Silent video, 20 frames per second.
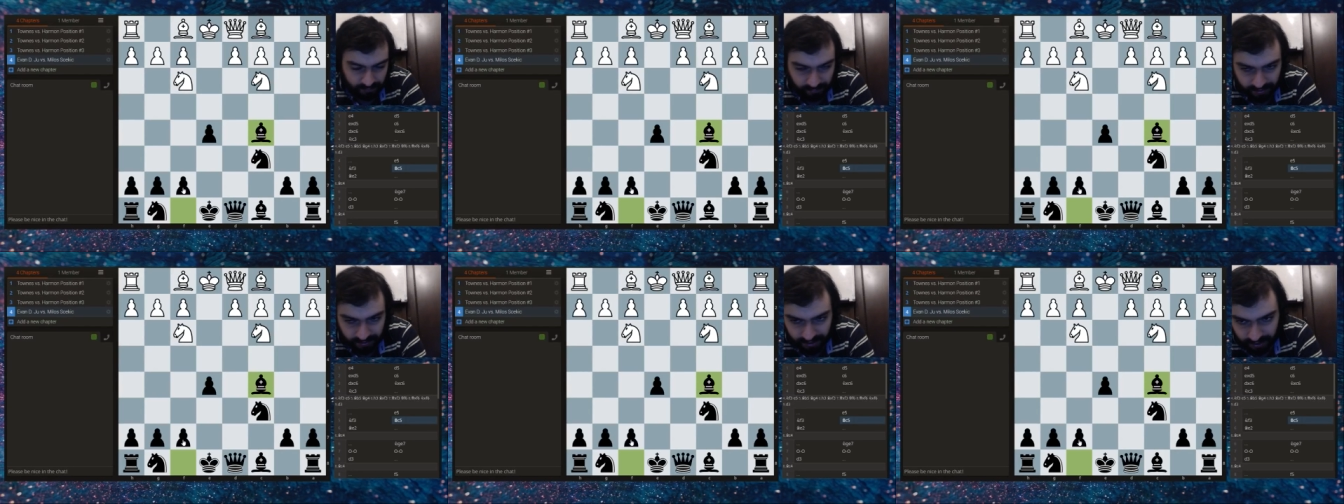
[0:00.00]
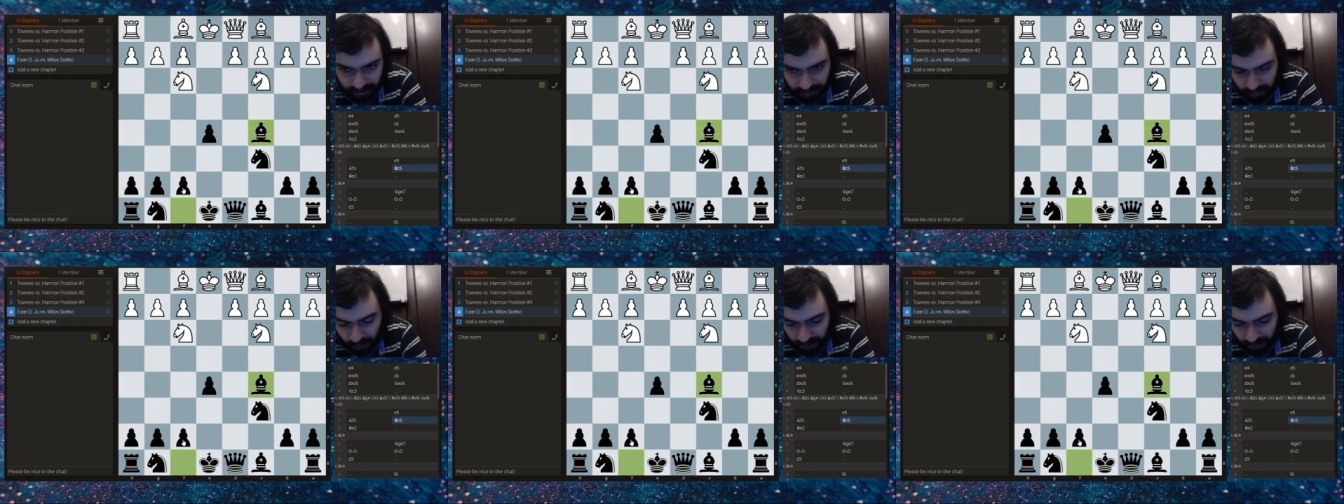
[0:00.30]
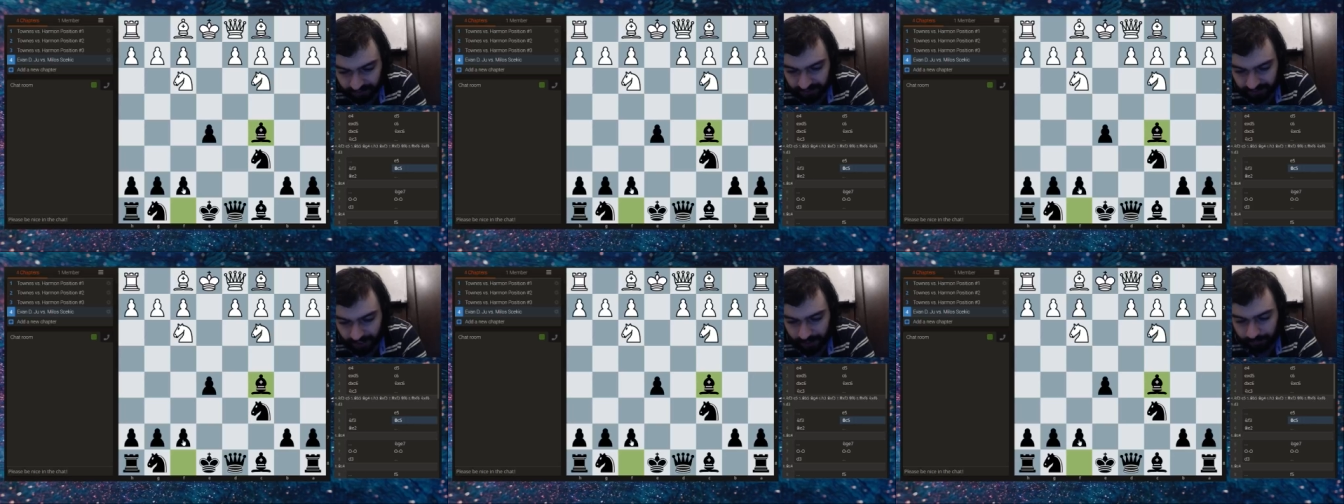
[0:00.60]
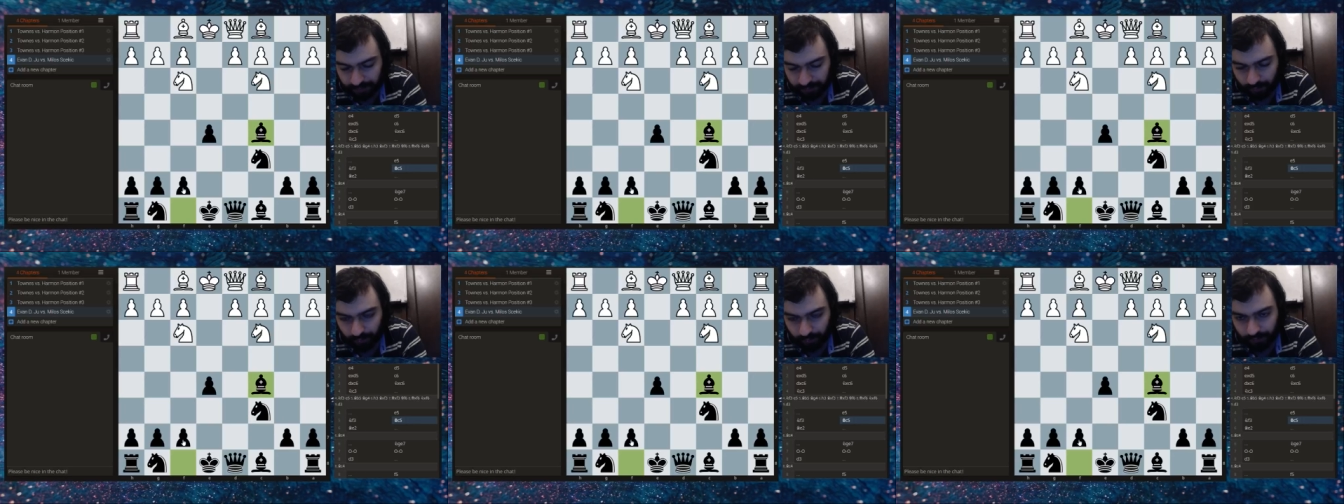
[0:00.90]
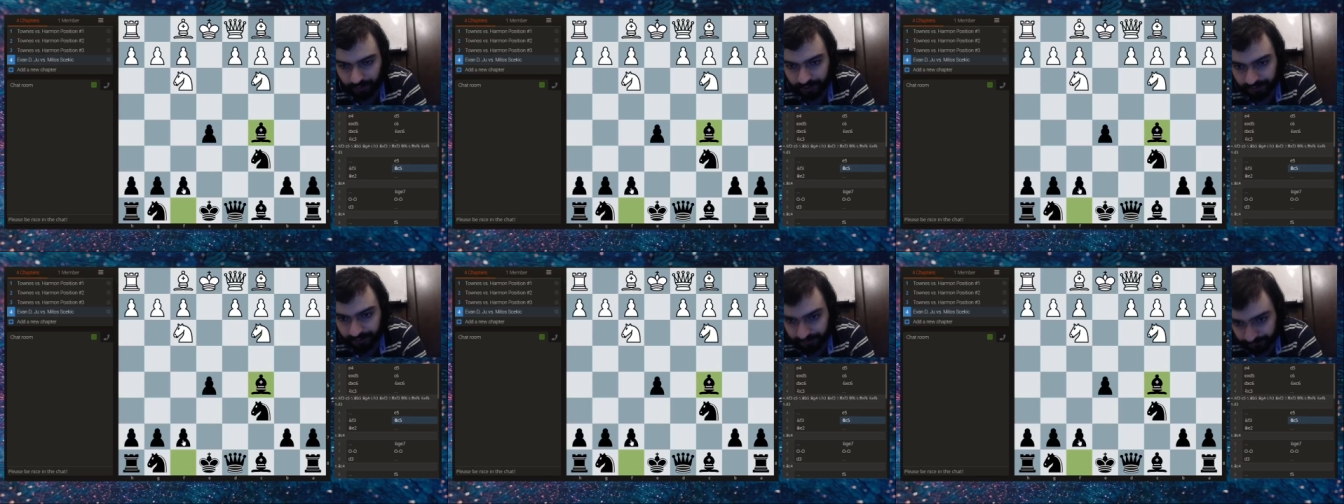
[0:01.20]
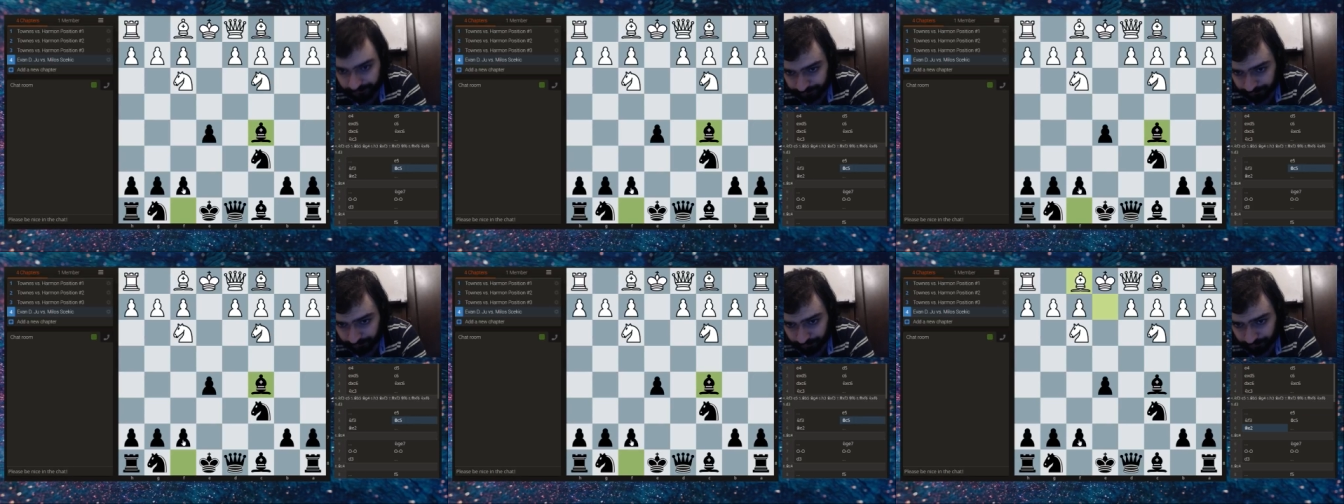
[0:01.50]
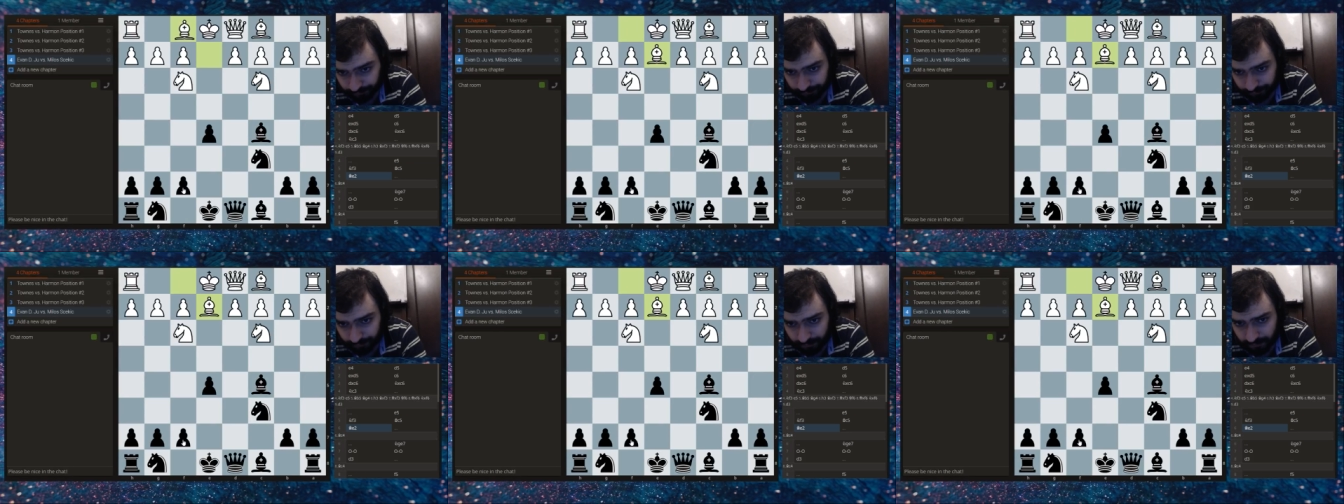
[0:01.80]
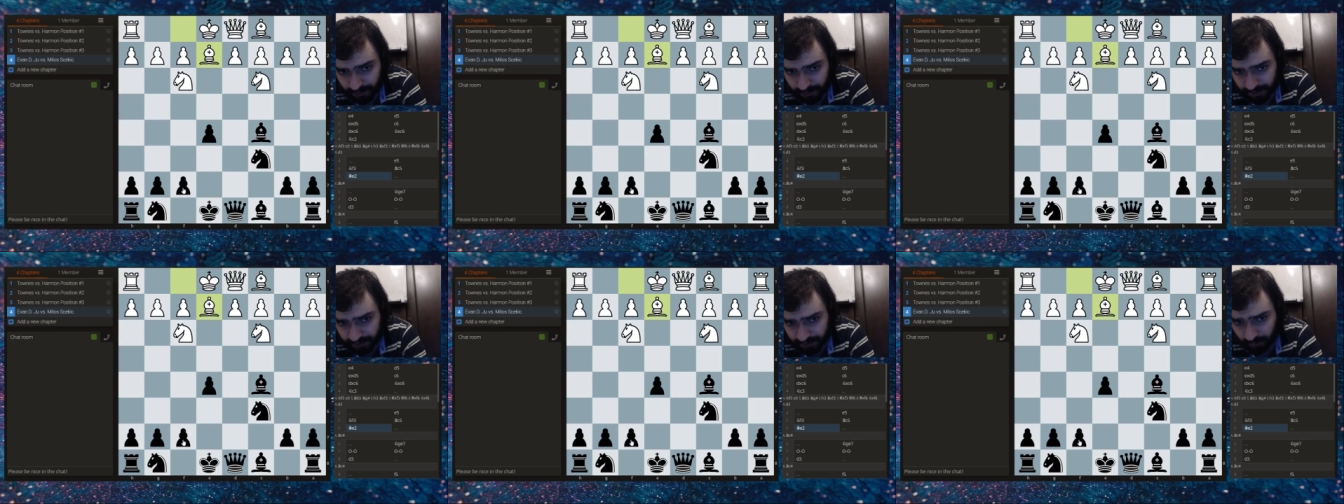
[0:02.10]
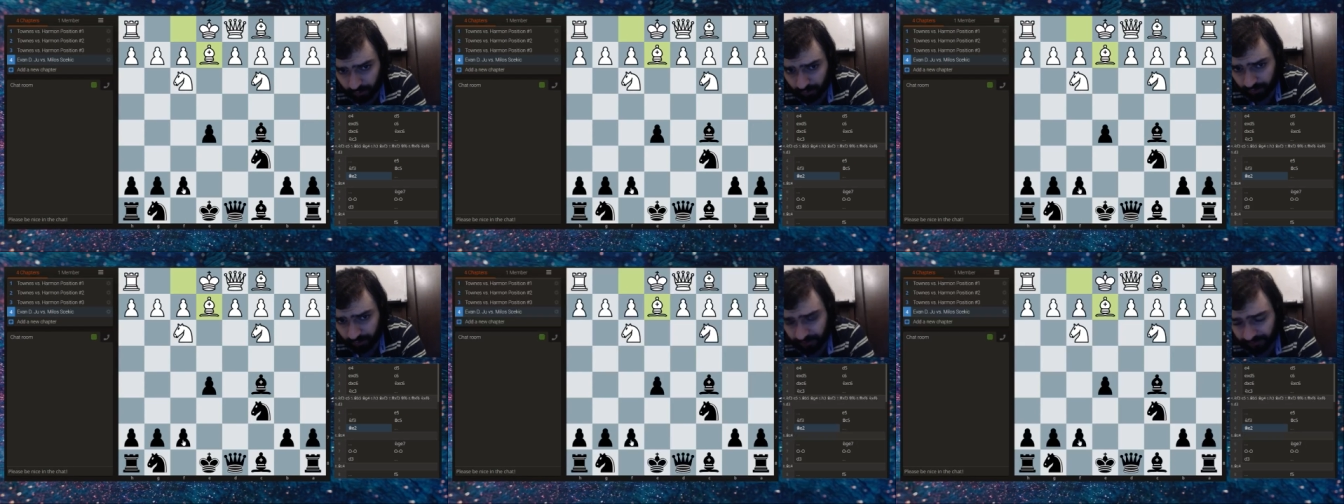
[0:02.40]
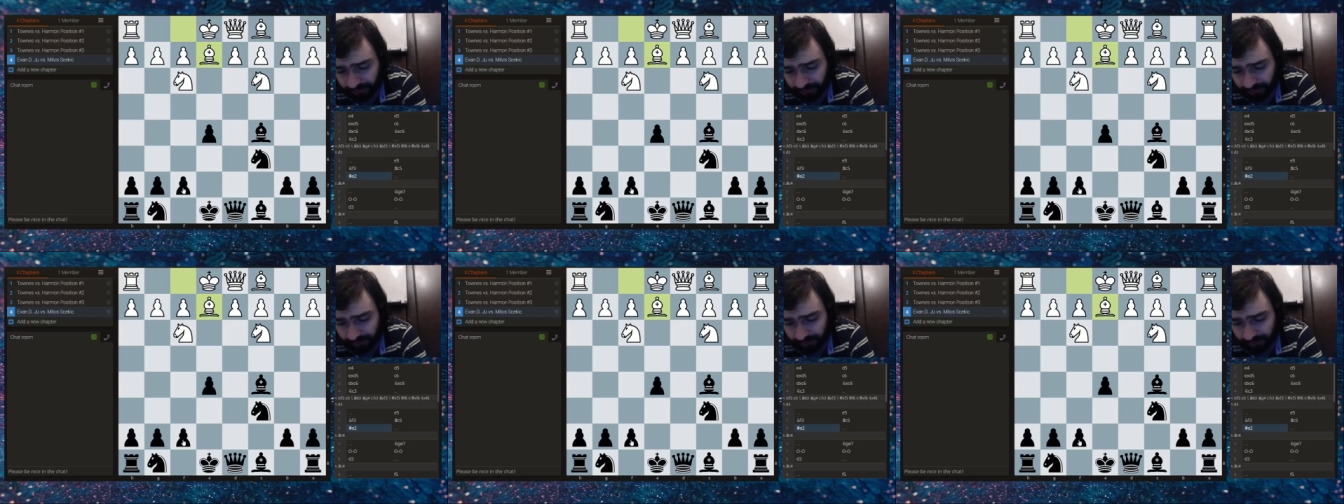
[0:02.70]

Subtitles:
be quite happy with that. So don't give